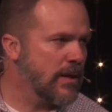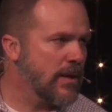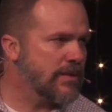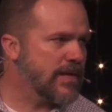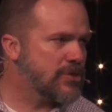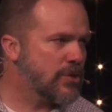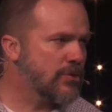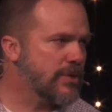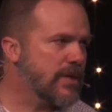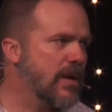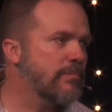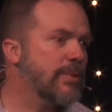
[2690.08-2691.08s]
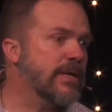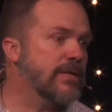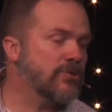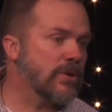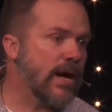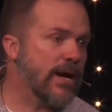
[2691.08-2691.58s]
They sold the company
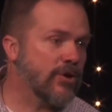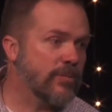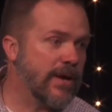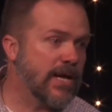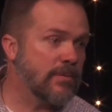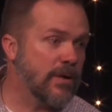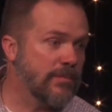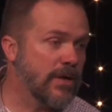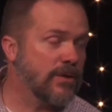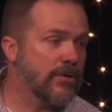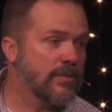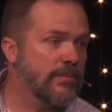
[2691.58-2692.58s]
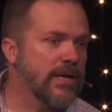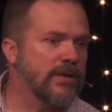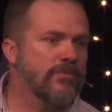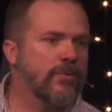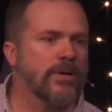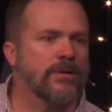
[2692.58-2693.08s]
to a guy who paid him a buttload of money
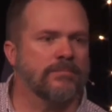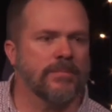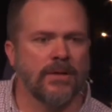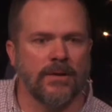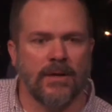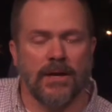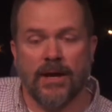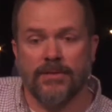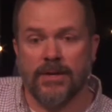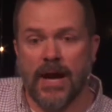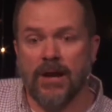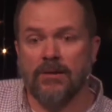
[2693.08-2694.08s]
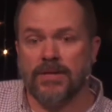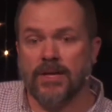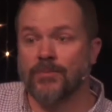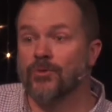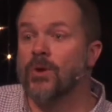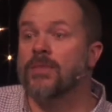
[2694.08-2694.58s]
for it, and then hired
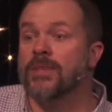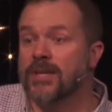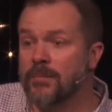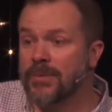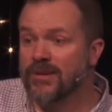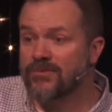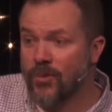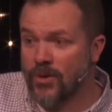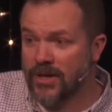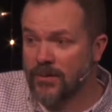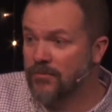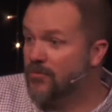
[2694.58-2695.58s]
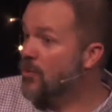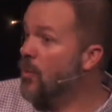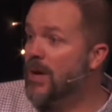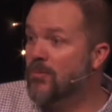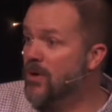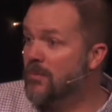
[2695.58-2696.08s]
them to run the company for him for
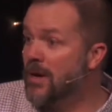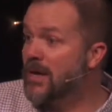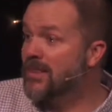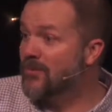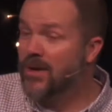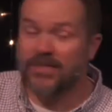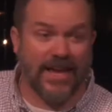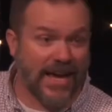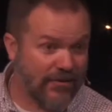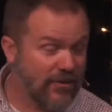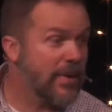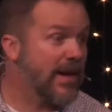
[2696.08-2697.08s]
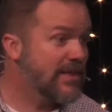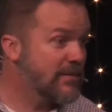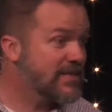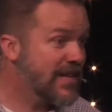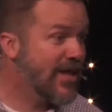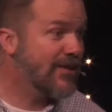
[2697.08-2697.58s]
way more money than what they ever paid
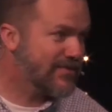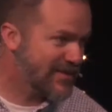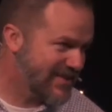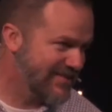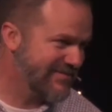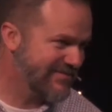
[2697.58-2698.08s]
themselves.